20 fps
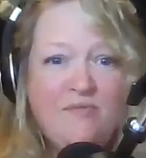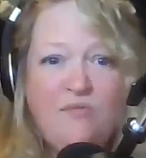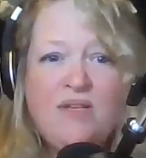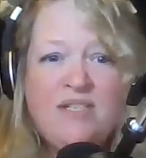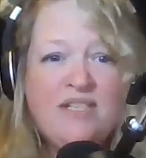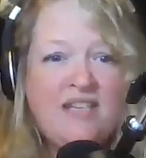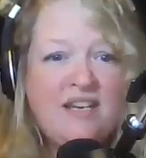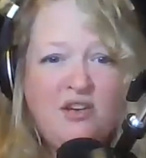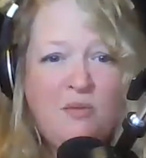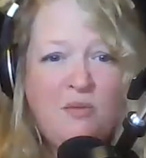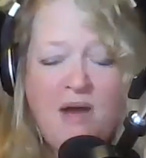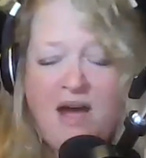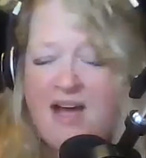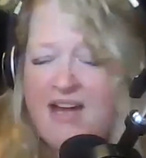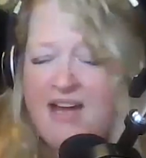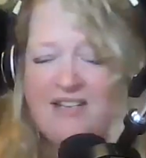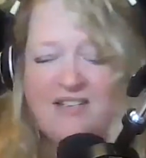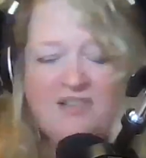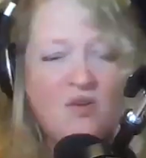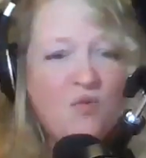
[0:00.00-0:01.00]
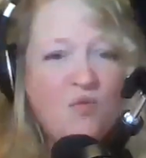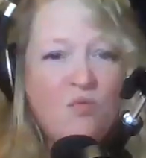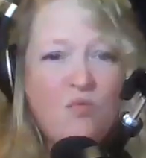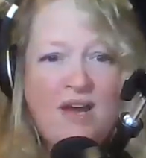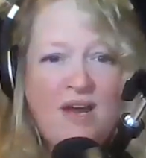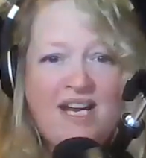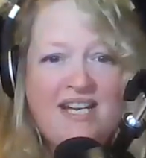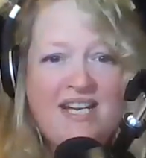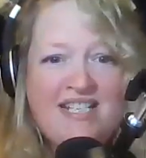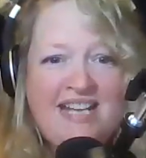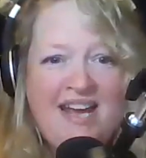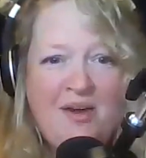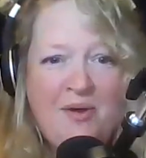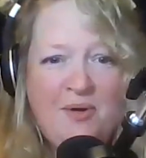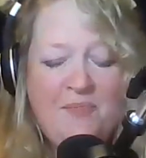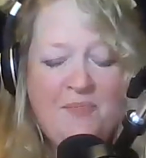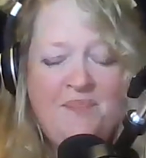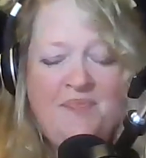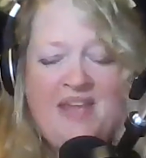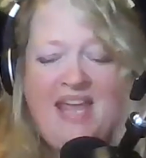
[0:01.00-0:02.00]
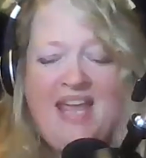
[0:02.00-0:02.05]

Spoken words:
what's on your mind? Write it down.